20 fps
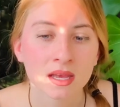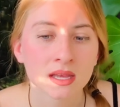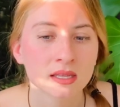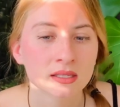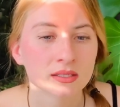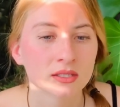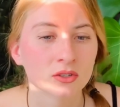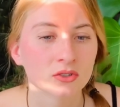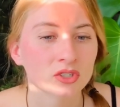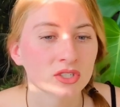
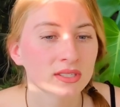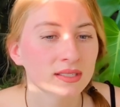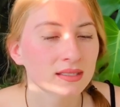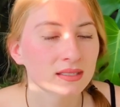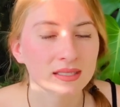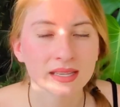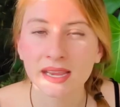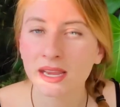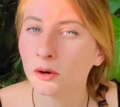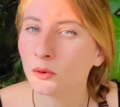So just
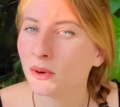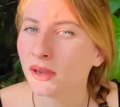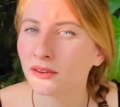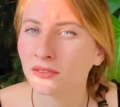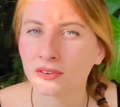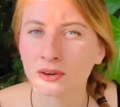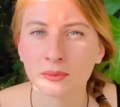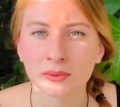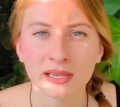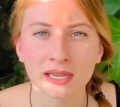stay away
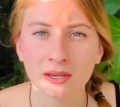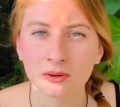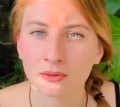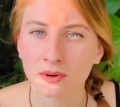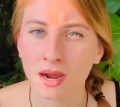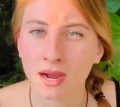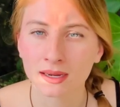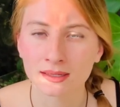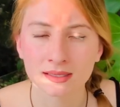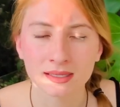from heat
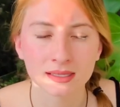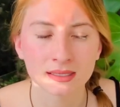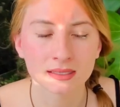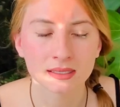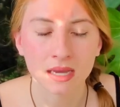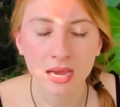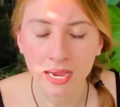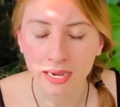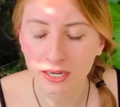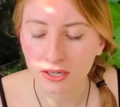rocks
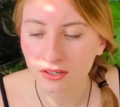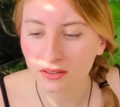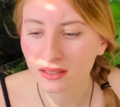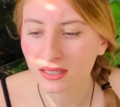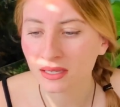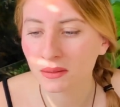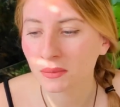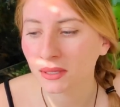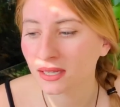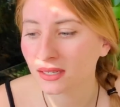
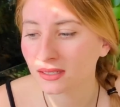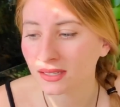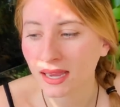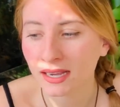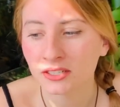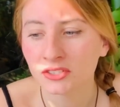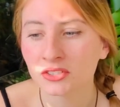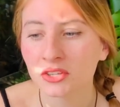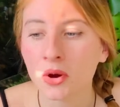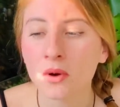entirely because I
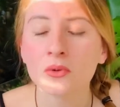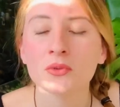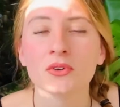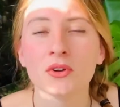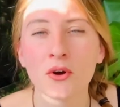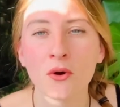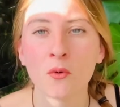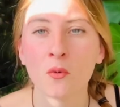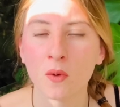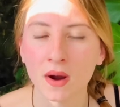don't
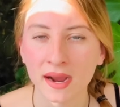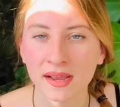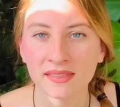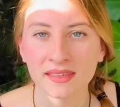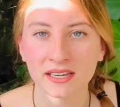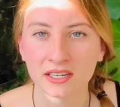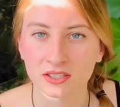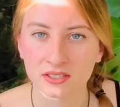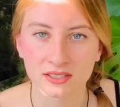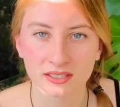know why
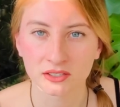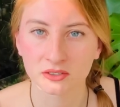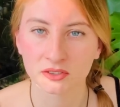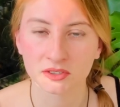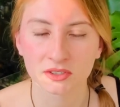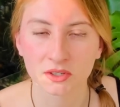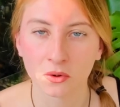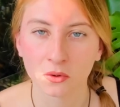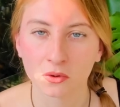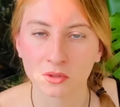they are still
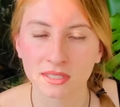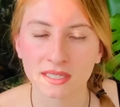sold.